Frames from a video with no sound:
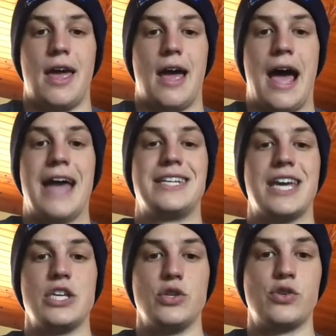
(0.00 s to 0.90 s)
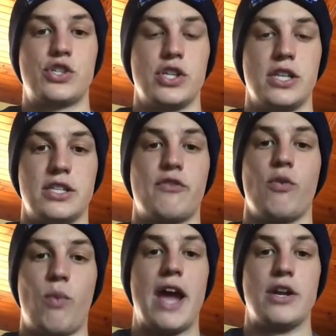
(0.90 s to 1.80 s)
had to get used to the
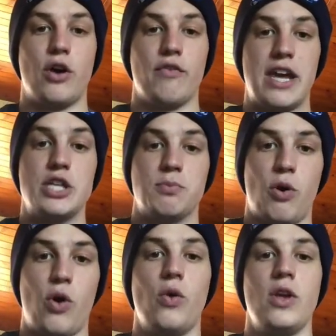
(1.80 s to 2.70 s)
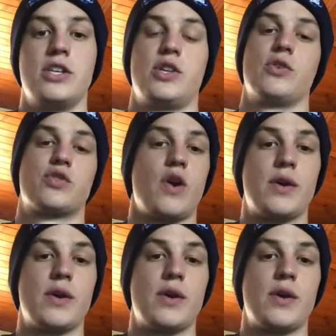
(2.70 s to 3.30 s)
different weight of each ball, so I was throwing